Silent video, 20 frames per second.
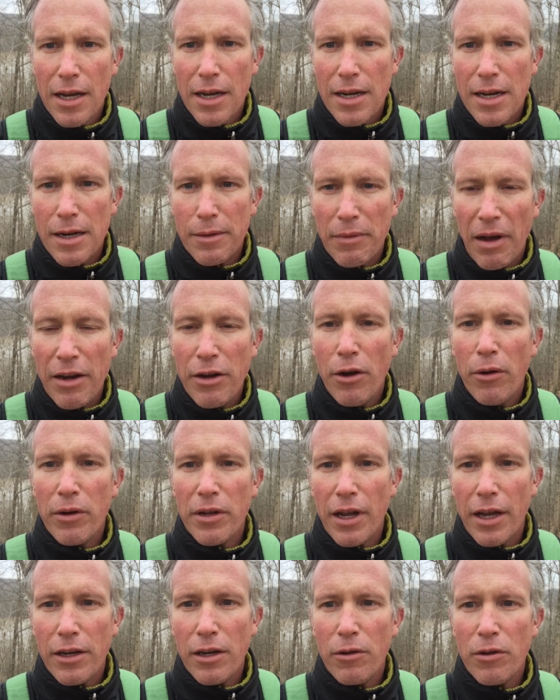I know
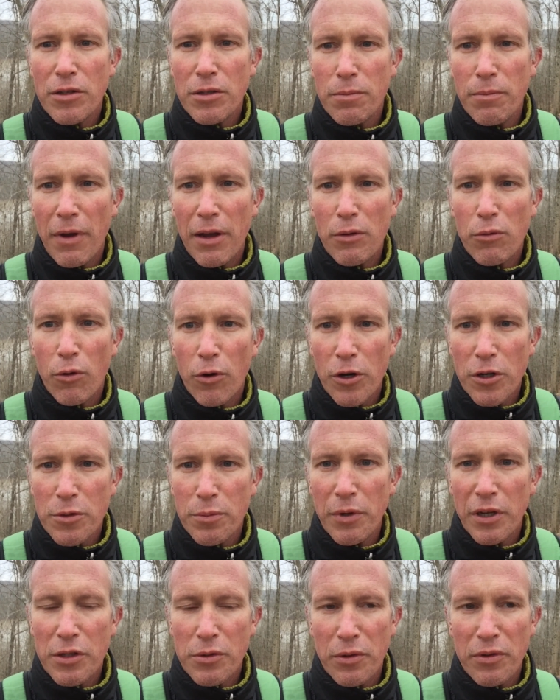it's made worse
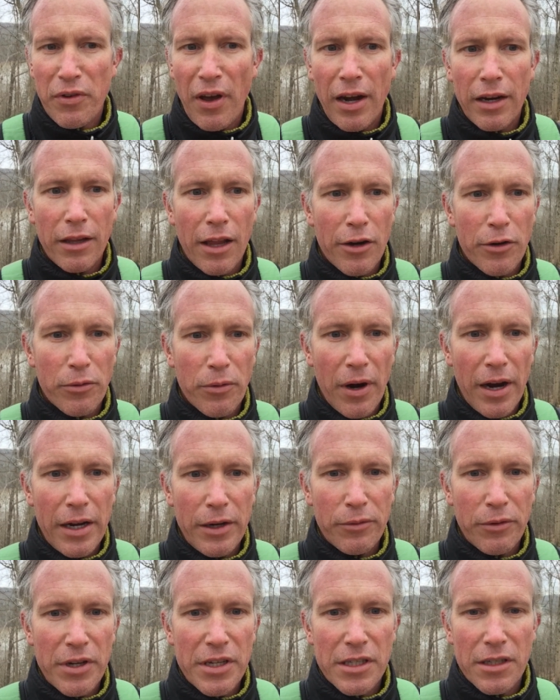because we've had a lot of
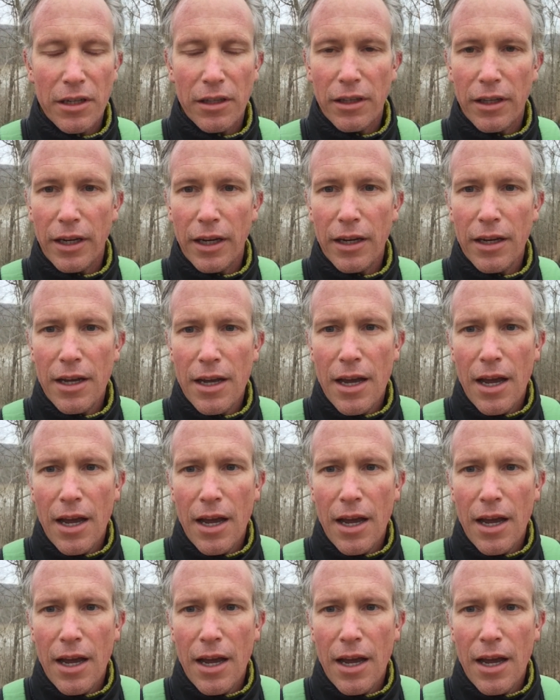rain recently,